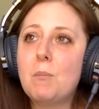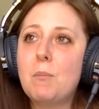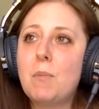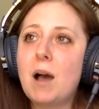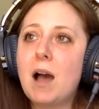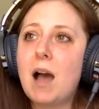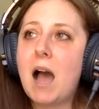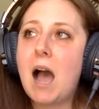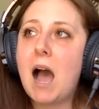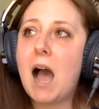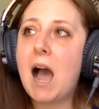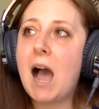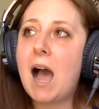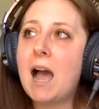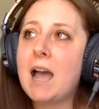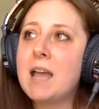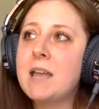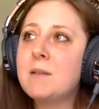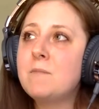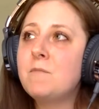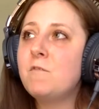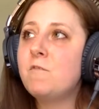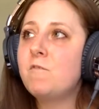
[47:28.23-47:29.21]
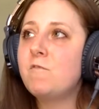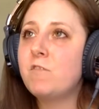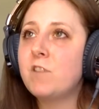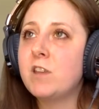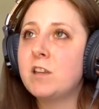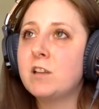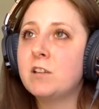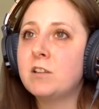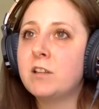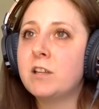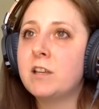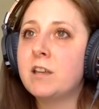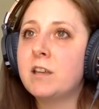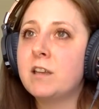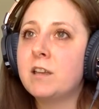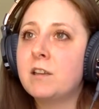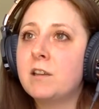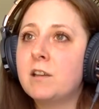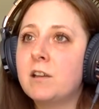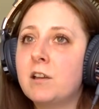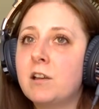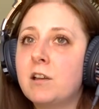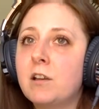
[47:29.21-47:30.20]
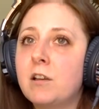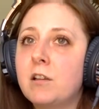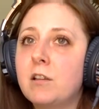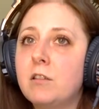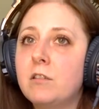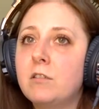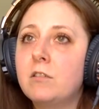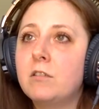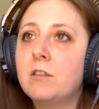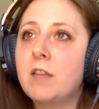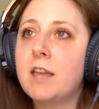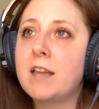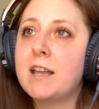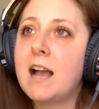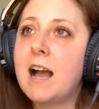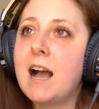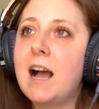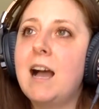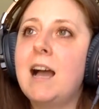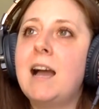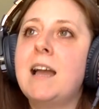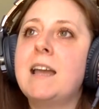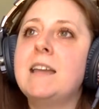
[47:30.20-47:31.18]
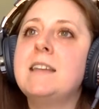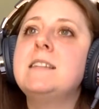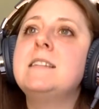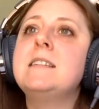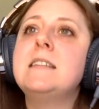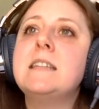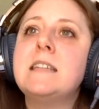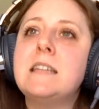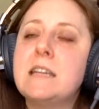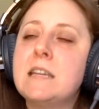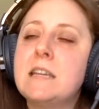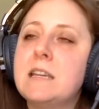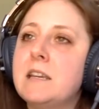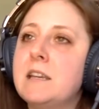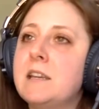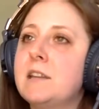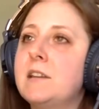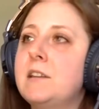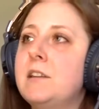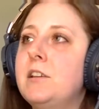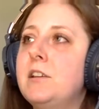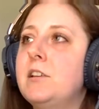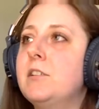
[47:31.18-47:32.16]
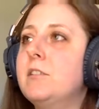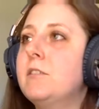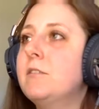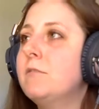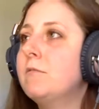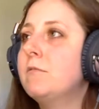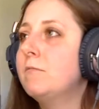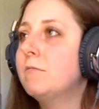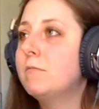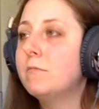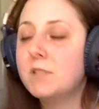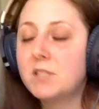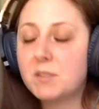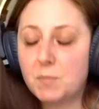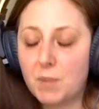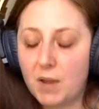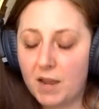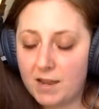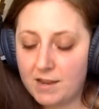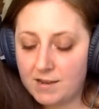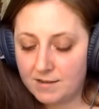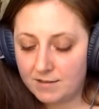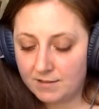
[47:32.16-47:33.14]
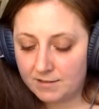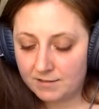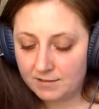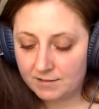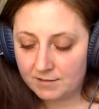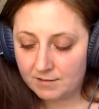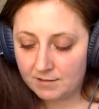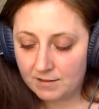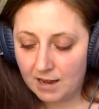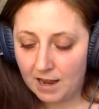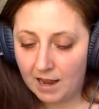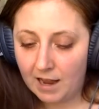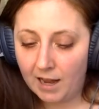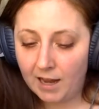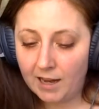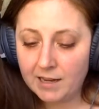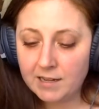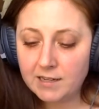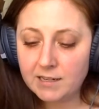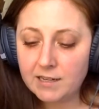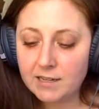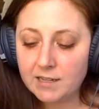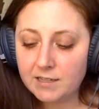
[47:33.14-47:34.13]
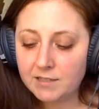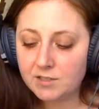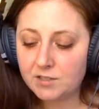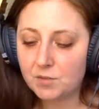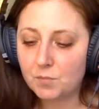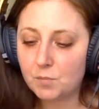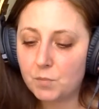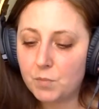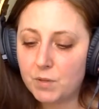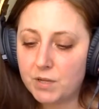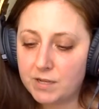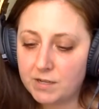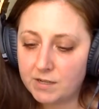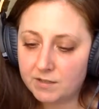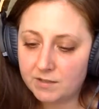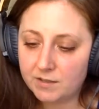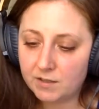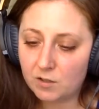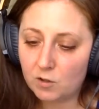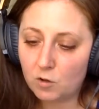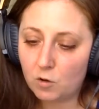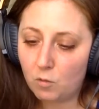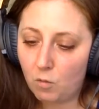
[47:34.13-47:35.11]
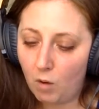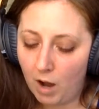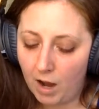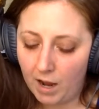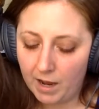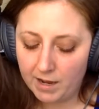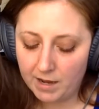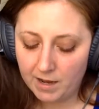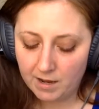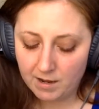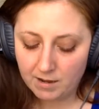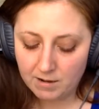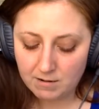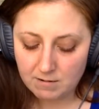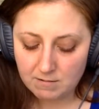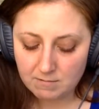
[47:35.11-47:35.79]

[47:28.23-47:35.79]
But I am feeling like I need space. I need some peace and quiet.